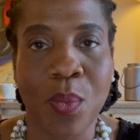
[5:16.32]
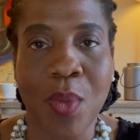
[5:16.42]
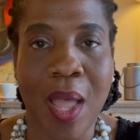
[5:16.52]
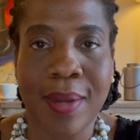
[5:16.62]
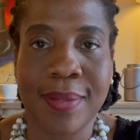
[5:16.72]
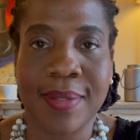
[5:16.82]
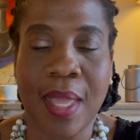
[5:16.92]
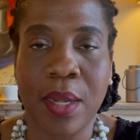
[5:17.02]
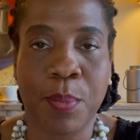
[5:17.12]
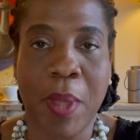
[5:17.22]
how to
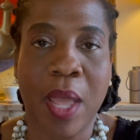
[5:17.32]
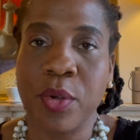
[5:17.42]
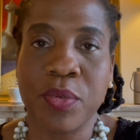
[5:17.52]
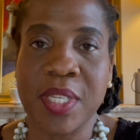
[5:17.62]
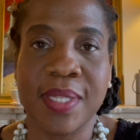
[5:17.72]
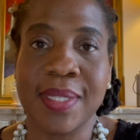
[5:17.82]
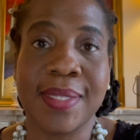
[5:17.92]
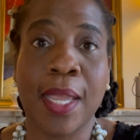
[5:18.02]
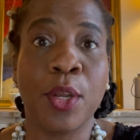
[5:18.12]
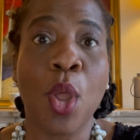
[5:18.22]
set boundaries and
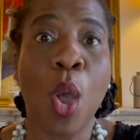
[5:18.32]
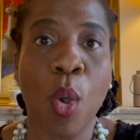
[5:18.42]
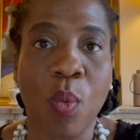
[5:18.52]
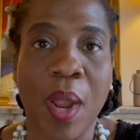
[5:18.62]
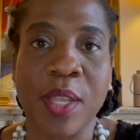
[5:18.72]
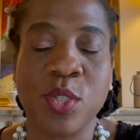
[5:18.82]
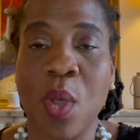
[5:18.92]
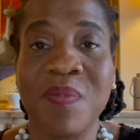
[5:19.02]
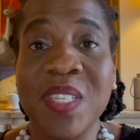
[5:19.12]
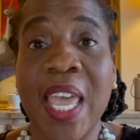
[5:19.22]
say no, right? So
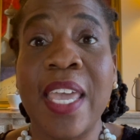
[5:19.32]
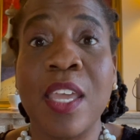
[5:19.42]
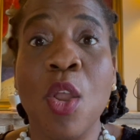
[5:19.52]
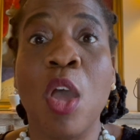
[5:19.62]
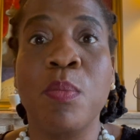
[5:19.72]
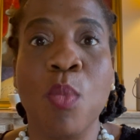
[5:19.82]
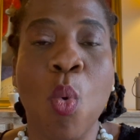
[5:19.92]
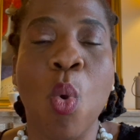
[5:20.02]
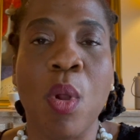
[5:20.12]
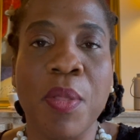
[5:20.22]
I've taken on
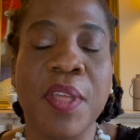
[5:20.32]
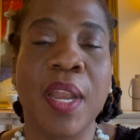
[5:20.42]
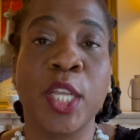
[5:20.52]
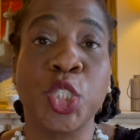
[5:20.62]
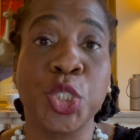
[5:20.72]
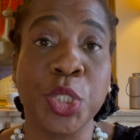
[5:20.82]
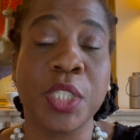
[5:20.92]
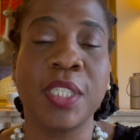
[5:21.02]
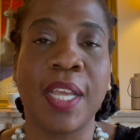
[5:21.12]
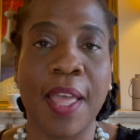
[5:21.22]
more than I
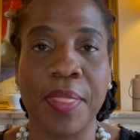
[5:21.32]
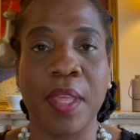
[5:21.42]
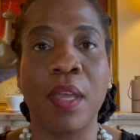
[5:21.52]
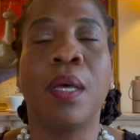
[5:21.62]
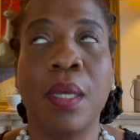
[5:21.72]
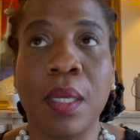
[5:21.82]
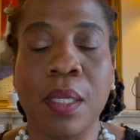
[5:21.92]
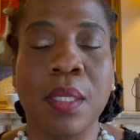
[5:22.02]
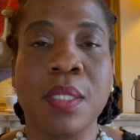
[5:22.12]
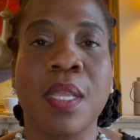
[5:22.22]
should. And
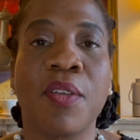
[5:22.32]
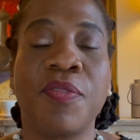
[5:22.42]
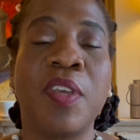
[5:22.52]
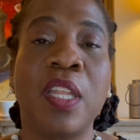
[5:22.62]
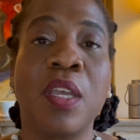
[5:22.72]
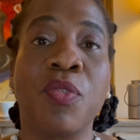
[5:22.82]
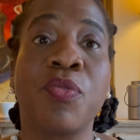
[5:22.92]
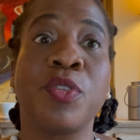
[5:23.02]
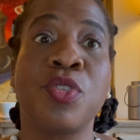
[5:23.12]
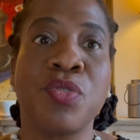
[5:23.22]
is that feeling of
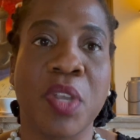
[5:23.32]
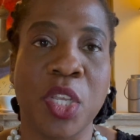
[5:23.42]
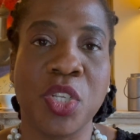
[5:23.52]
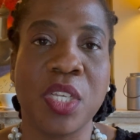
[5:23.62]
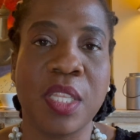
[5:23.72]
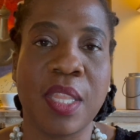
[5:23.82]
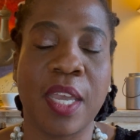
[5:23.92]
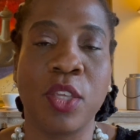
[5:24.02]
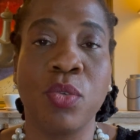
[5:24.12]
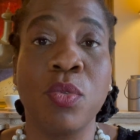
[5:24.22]
frustration
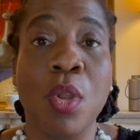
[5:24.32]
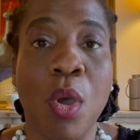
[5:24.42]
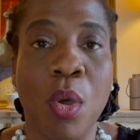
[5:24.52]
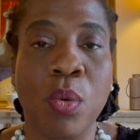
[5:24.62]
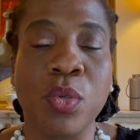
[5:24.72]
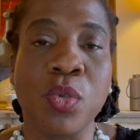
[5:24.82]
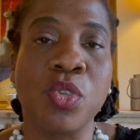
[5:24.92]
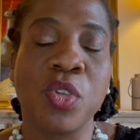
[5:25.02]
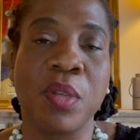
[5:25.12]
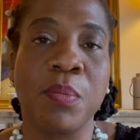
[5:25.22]
that you know you
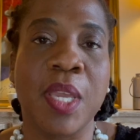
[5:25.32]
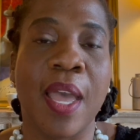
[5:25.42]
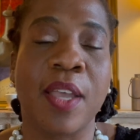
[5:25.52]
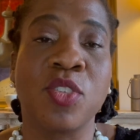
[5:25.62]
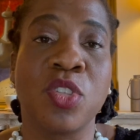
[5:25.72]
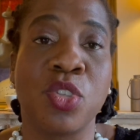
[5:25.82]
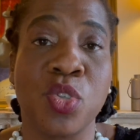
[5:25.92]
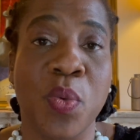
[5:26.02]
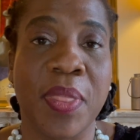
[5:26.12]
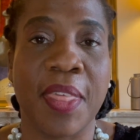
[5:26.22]
shouldn't be actually
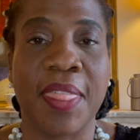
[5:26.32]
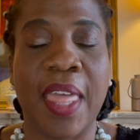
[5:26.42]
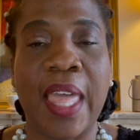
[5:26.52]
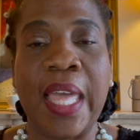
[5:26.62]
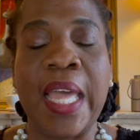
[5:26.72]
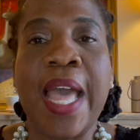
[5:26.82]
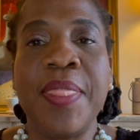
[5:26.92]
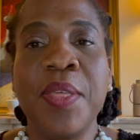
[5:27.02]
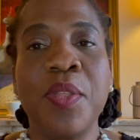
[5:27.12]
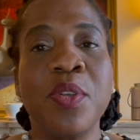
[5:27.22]
doing the thing. And
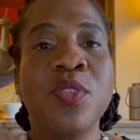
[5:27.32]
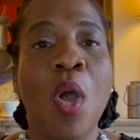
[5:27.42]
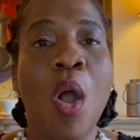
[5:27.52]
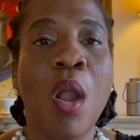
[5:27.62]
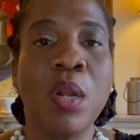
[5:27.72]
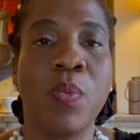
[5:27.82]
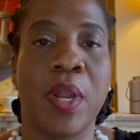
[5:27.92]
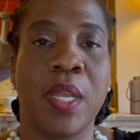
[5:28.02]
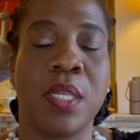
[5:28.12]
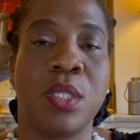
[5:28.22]
then there's a
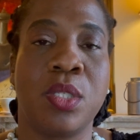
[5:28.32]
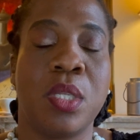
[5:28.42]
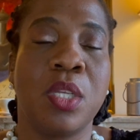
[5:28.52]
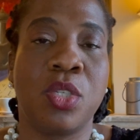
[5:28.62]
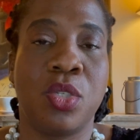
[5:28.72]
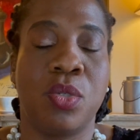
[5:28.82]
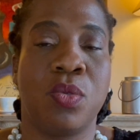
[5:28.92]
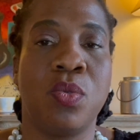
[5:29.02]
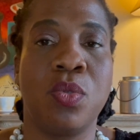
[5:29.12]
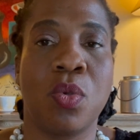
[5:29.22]
hardware
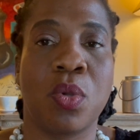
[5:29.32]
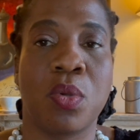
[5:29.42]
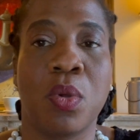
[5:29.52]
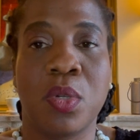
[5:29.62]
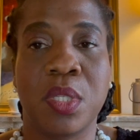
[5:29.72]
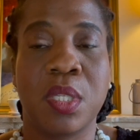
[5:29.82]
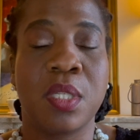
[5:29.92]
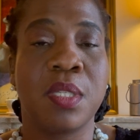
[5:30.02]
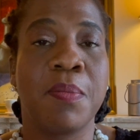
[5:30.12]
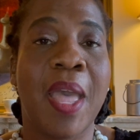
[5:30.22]
issues or
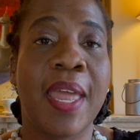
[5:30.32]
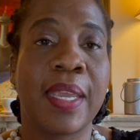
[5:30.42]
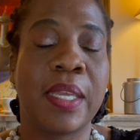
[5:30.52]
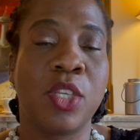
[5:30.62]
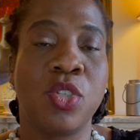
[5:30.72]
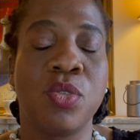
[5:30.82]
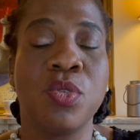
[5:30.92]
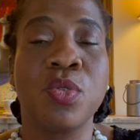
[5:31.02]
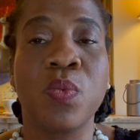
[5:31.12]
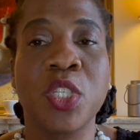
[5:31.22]
systematic
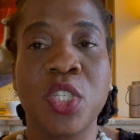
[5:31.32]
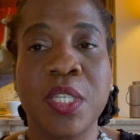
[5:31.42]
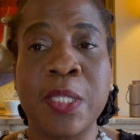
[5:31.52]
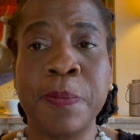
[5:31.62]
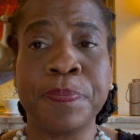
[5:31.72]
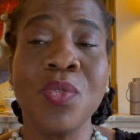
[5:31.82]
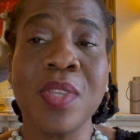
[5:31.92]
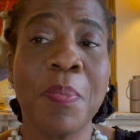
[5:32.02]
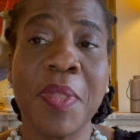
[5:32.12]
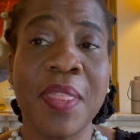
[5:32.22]
issues, which is
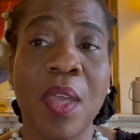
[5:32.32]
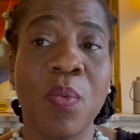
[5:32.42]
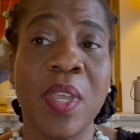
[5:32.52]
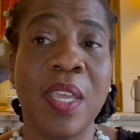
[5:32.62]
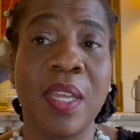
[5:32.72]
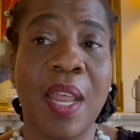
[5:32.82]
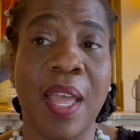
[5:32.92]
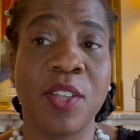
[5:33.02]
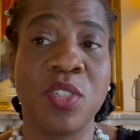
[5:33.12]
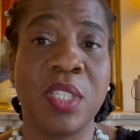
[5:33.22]
something that we can
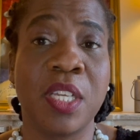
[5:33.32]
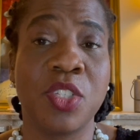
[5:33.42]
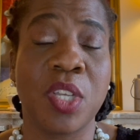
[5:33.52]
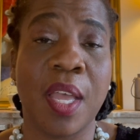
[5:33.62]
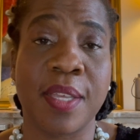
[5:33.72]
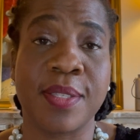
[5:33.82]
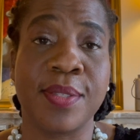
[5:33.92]
actually adjust.